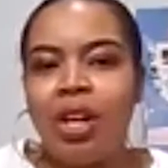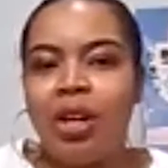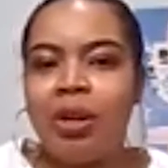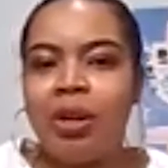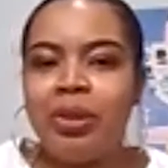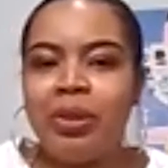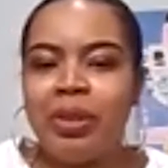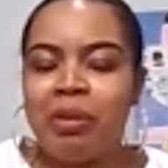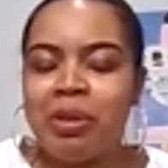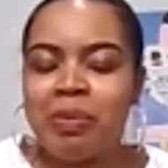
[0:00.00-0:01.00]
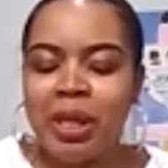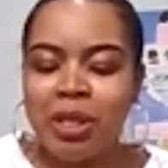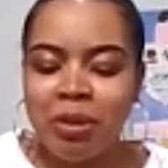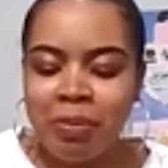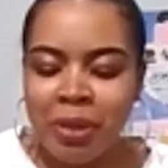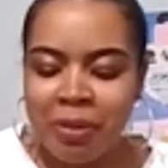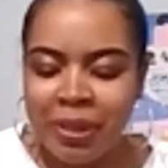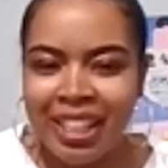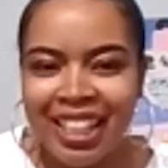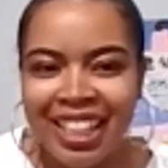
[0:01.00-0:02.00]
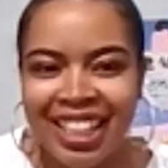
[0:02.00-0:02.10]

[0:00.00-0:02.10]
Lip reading: Oh no, that was my dream baby.